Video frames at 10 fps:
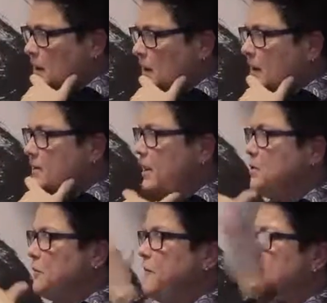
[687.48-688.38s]
let's say
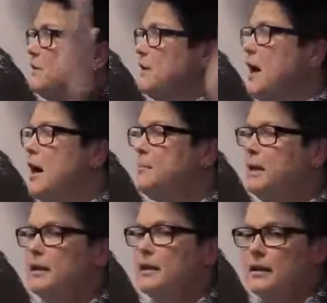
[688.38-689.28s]
your favorite
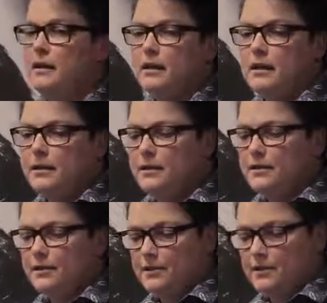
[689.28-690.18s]
hobby
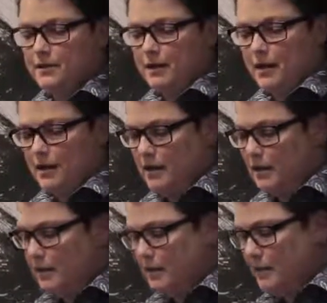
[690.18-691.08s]
is
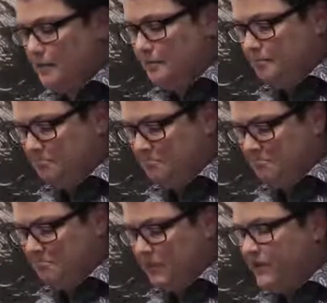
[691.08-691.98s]
uh,
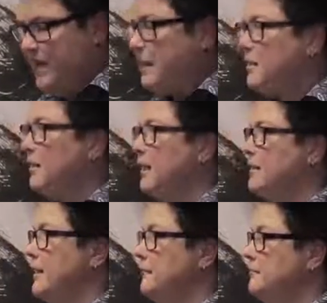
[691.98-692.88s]
stamp
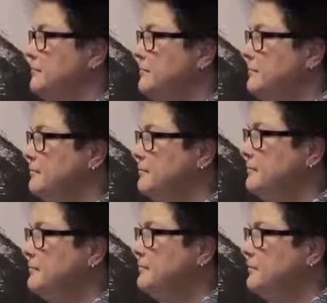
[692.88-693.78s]
collecting
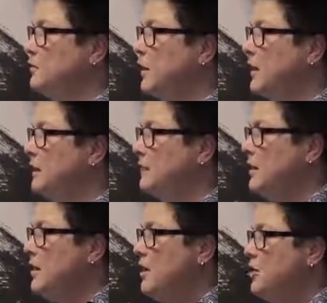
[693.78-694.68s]
right?
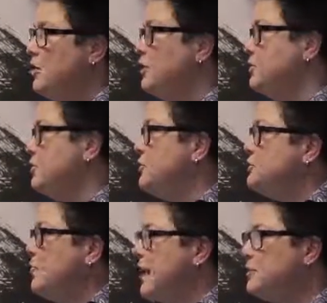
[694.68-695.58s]
You could choose
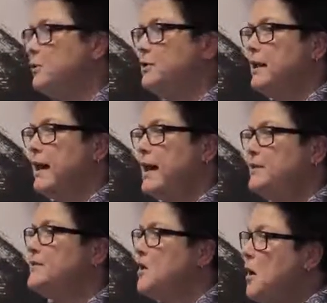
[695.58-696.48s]
a password that
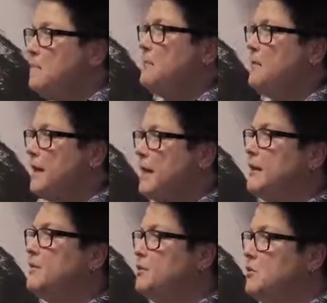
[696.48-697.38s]
had
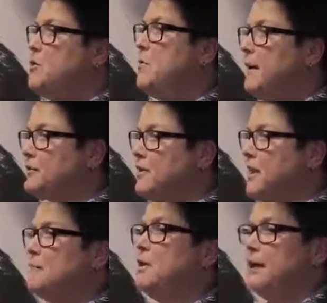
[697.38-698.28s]
something to do about
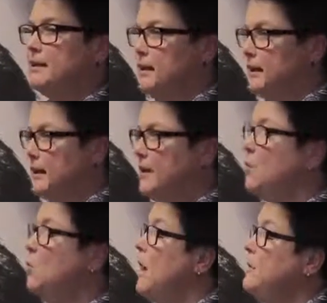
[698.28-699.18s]
stamp collecting in it.
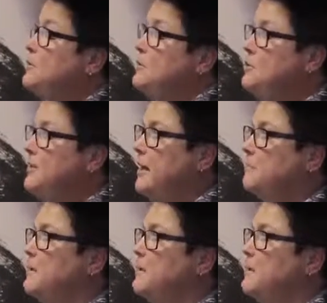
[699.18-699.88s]
And why would you do that?